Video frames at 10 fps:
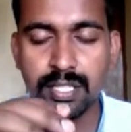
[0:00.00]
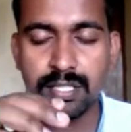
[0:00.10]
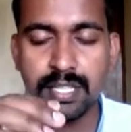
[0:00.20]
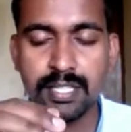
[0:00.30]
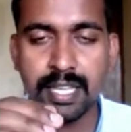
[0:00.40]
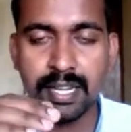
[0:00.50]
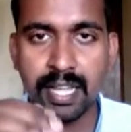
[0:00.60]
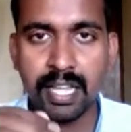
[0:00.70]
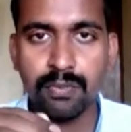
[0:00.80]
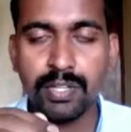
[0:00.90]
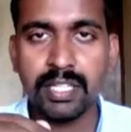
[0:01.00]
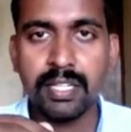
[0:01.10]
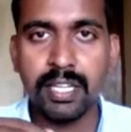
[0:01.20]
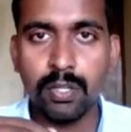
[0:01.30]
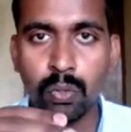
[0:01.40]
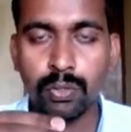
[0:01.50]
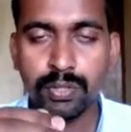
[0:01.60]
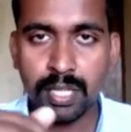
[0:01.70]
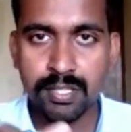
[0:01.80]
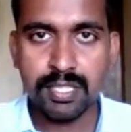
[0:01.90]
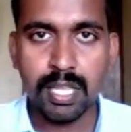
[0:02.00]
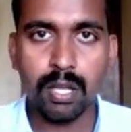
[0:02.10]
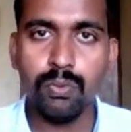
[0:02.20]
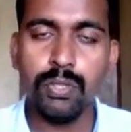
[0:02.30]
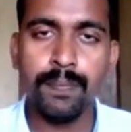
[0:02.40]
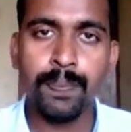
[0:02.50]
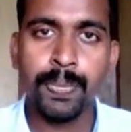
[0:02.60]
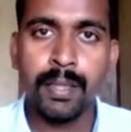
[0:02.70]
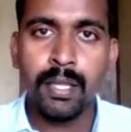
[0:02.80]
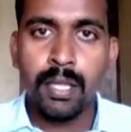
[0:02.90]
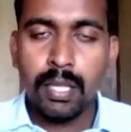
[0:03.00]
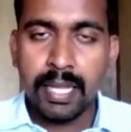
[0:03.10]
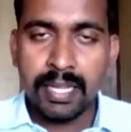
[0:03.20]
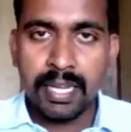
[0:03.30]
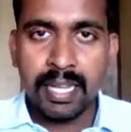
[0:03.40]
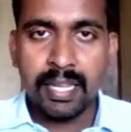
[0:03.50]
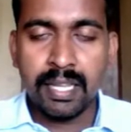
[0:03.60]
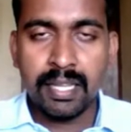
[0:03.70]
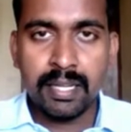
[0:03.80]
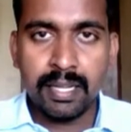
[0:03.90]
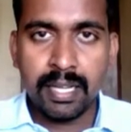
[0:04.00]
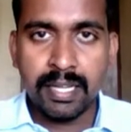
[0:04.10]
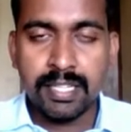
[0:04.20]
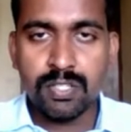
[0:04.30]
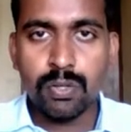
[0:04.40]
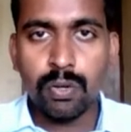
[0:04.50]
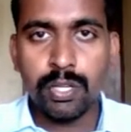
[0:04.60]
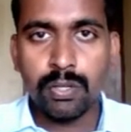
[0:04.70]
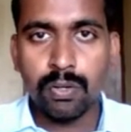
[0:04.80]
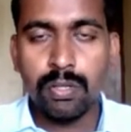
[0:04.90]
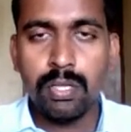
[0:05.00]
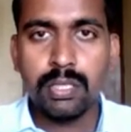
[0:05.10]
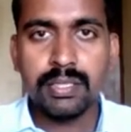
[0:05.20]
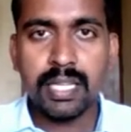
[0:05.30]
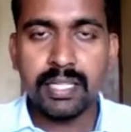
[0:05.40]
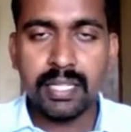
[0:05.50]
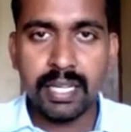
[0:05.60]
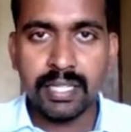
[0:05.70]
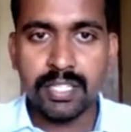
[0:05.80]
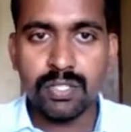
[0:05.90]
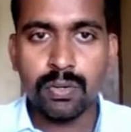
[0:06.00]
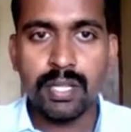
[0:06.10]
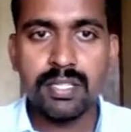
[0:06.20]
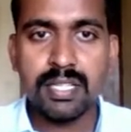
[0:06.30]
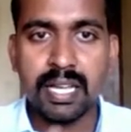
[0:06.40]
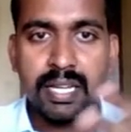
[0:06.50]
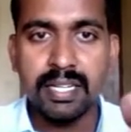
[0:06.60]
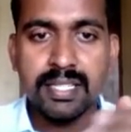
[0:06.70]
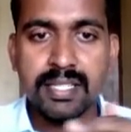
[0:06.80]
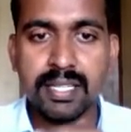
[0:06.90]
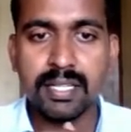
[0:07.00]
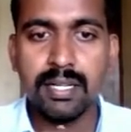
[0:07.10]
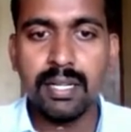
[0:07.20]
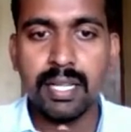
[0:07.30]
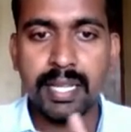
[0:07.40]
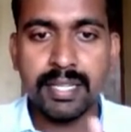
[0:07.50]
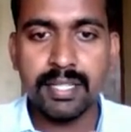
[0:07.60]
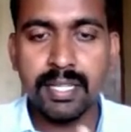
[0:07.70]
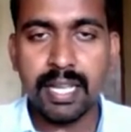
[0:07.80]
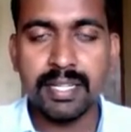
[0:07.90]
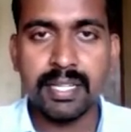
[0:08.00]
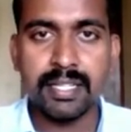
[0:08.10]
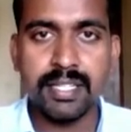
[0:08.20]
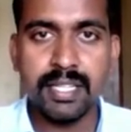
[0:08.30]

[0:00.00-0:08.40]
and a half degree north and south, and a line is going on. That line is known as Arctic Circle and Antarctic